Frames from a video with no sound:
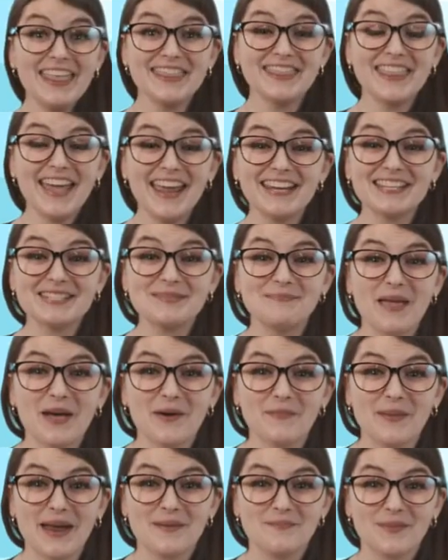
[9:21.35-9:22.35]
Thanks,
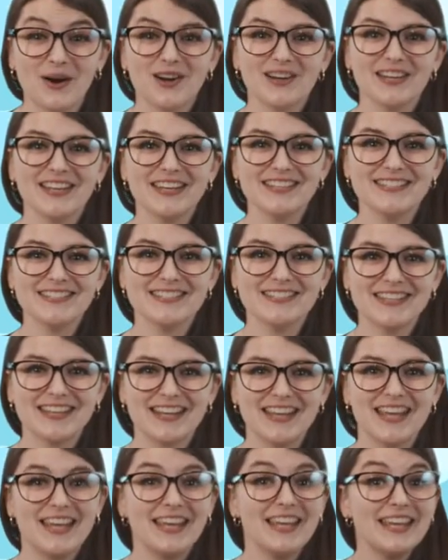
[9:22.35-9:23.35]
Mailman Marcus.
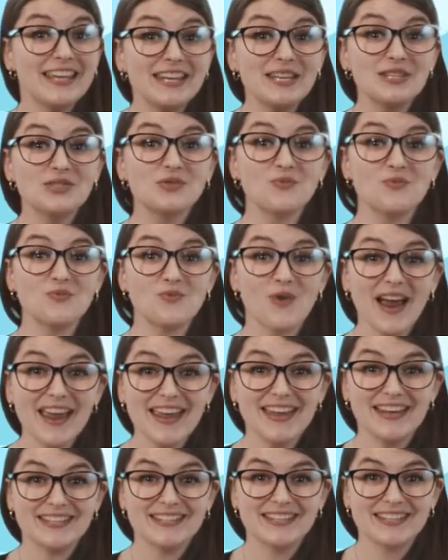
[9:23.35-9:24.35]
He's
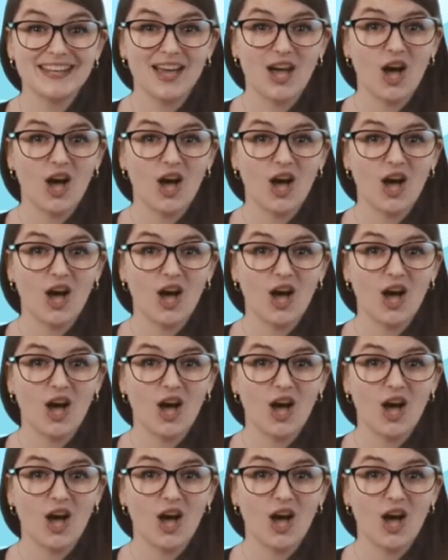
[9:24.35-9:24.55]
right.